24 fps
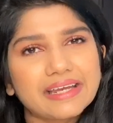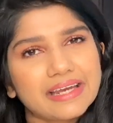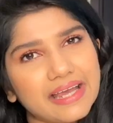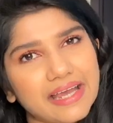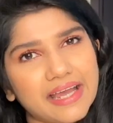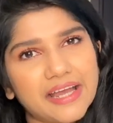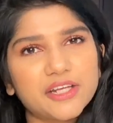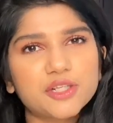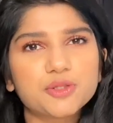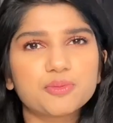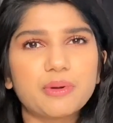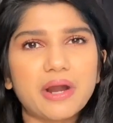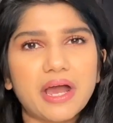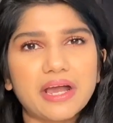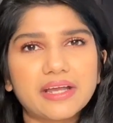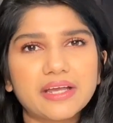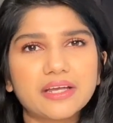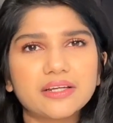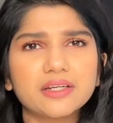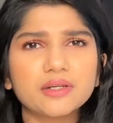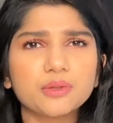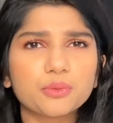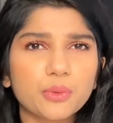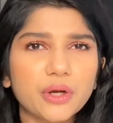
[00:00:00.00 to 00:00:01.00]
age
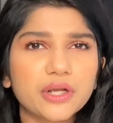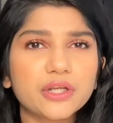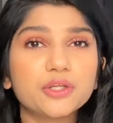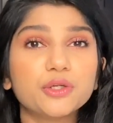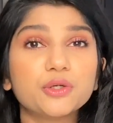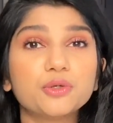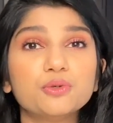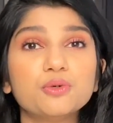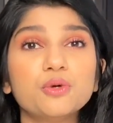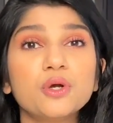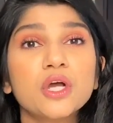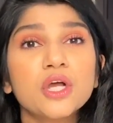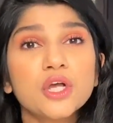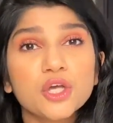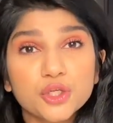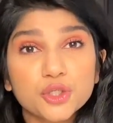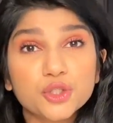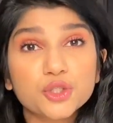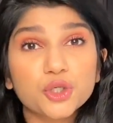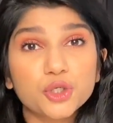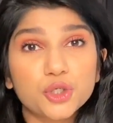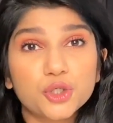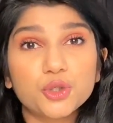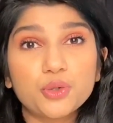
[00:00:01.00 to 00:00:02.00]
bracket and when you
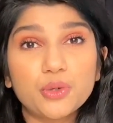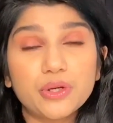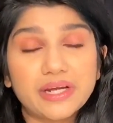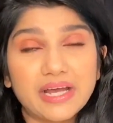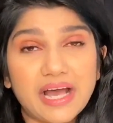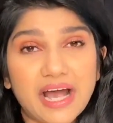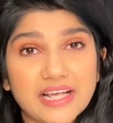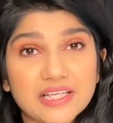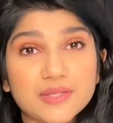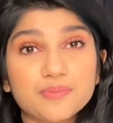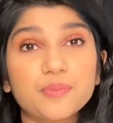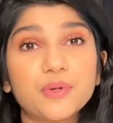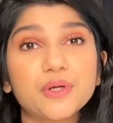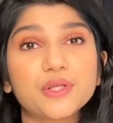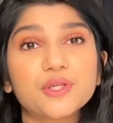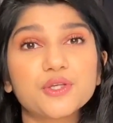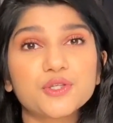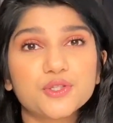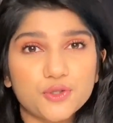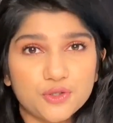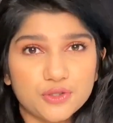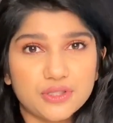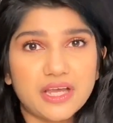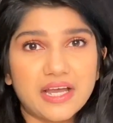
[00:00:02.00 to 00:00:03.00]
should do it as per the
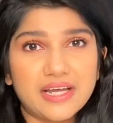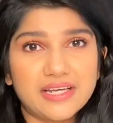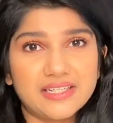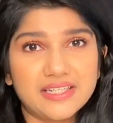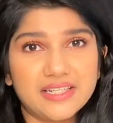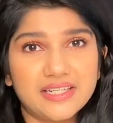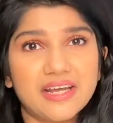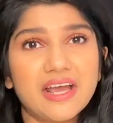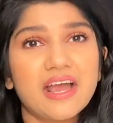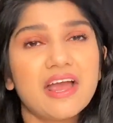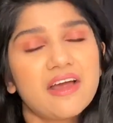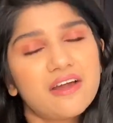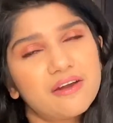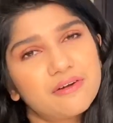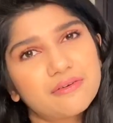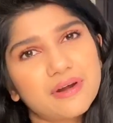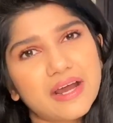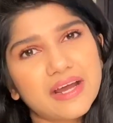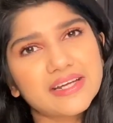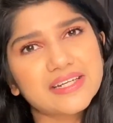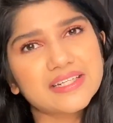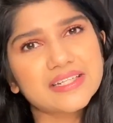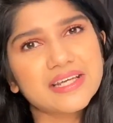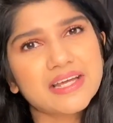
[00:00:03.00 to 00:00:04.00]
society,
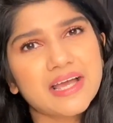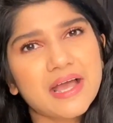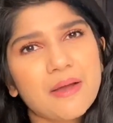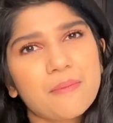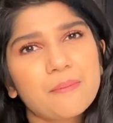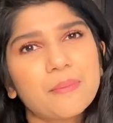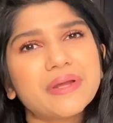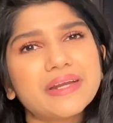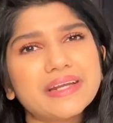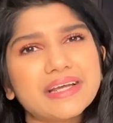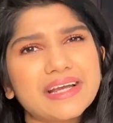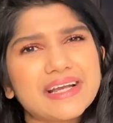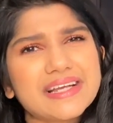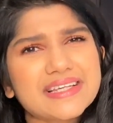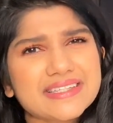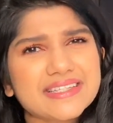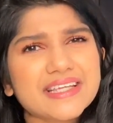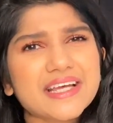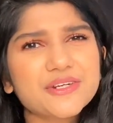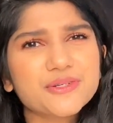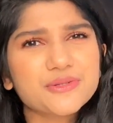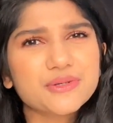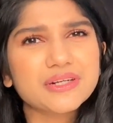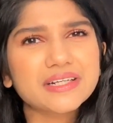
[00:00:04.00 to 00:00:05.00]
right? But is
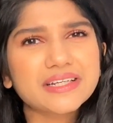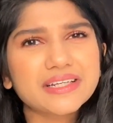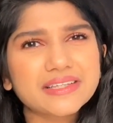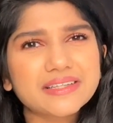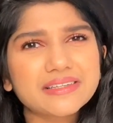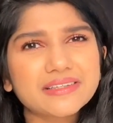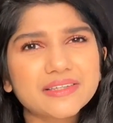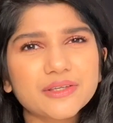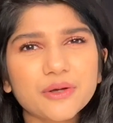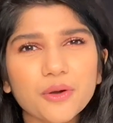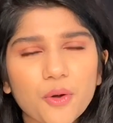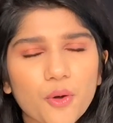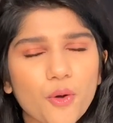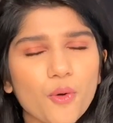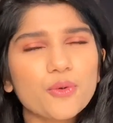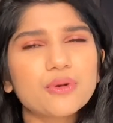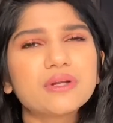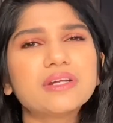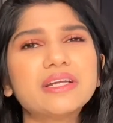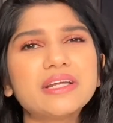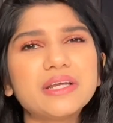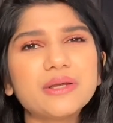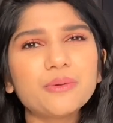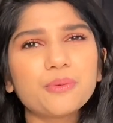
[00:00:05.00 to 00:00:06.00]
that really the
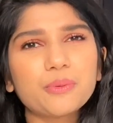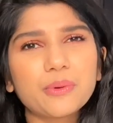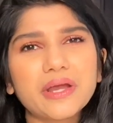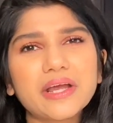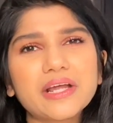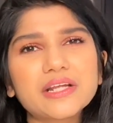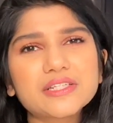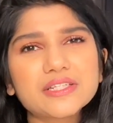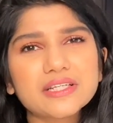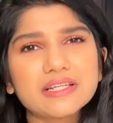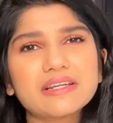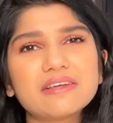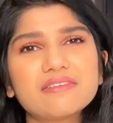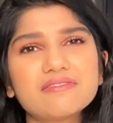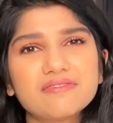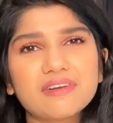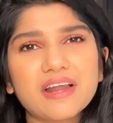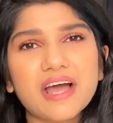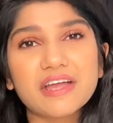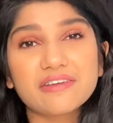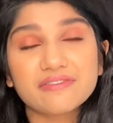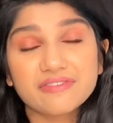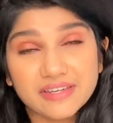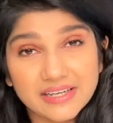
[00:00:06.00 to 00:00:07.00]
only way to live
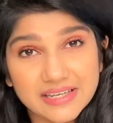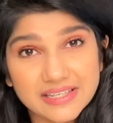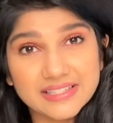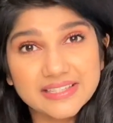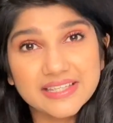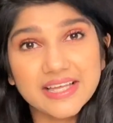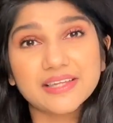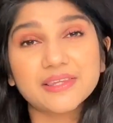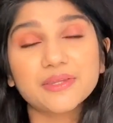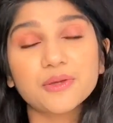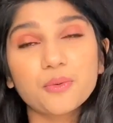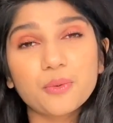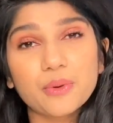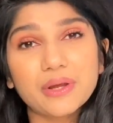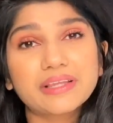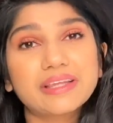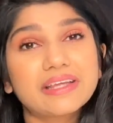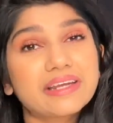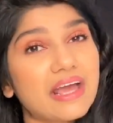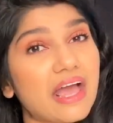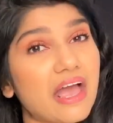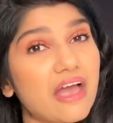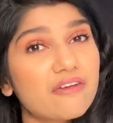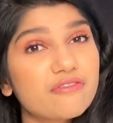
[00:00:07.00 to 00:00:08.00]
life, and is that the way
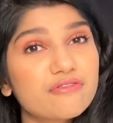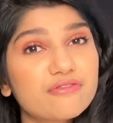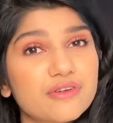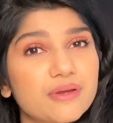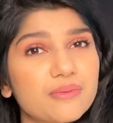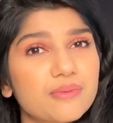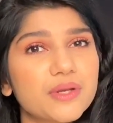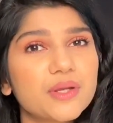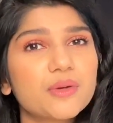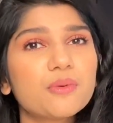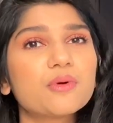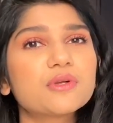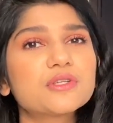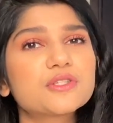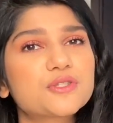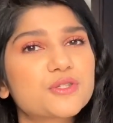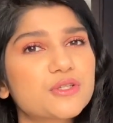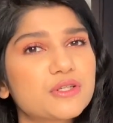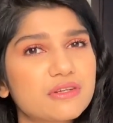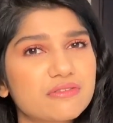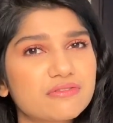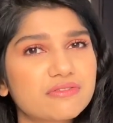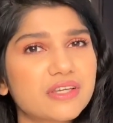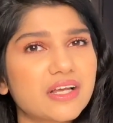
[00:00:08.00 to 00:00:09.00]
that everybody wants to
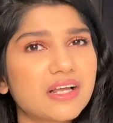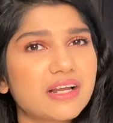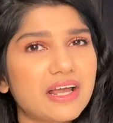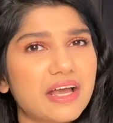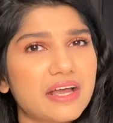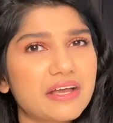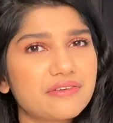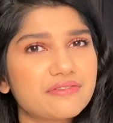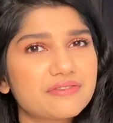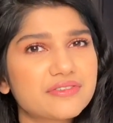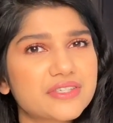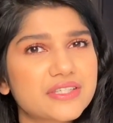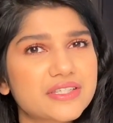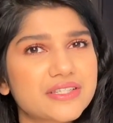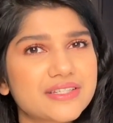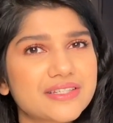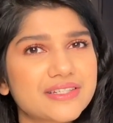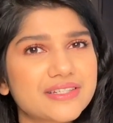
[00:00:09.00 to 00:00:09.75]
live their lives?